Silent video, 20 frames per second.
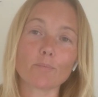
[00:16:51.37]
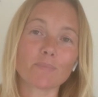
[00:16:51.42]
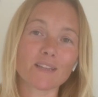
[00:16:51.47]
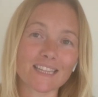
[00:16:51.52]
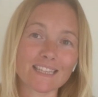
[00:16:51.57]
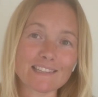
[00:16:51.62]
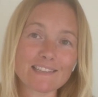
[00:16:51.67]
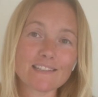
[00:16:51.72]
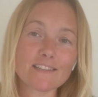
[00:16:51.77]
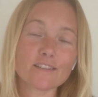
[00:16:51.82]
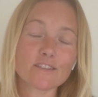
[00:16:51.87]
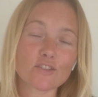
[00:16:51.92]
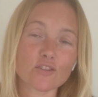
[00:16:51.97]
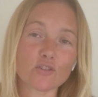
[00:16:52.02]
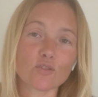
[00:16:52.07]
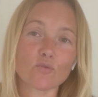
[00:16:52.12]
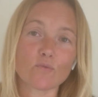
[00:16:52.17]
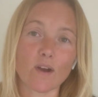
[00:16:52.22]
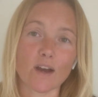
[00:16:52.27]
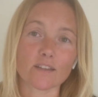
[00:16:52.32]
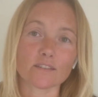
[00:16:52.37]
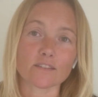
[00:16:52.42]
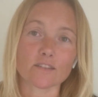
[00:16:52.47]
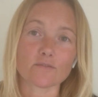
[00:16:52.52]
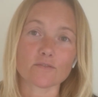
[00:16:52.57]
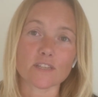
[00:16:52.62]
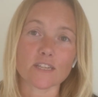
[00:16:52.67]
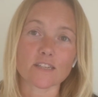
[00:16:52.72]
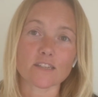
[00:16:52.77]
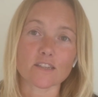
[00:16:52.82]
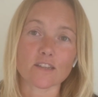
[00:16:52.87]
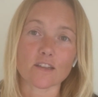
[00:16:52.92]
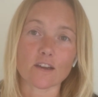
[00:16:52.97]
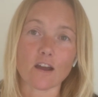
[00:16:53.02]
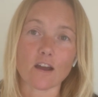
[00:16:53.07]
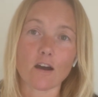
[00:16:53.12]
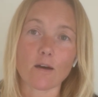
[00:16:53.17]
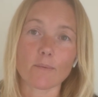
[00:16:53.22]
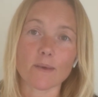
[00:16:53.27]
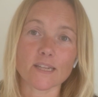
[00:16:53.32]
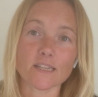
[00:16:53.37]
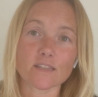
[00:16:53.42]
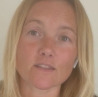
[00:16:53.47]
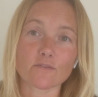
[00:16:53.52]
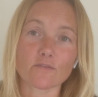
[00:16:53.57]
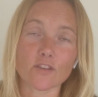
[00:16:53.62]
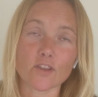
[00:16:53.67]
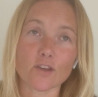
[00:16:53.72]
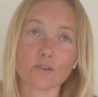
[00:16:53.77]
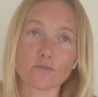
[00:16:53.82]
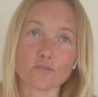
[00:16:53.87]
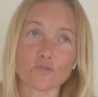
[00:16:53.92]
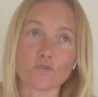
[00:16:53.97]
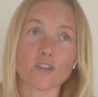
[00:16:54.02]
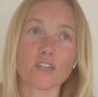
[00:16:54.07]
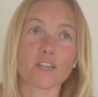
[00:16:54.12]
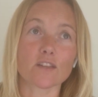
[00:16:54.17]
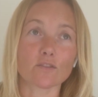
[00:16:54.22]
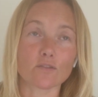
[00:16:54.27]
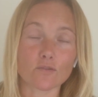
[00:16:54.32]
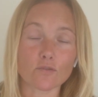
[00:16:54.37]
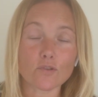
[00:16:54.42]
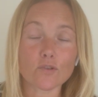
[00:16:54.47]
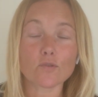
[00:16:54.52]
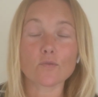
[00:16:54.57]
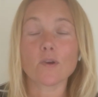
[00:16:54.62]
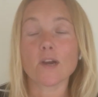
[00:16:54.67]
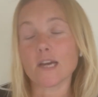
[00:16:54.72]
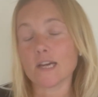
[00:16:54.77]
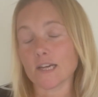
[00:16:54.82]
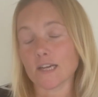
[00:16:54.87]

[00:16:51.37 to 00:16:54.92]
please do add those into the comments for those reading through,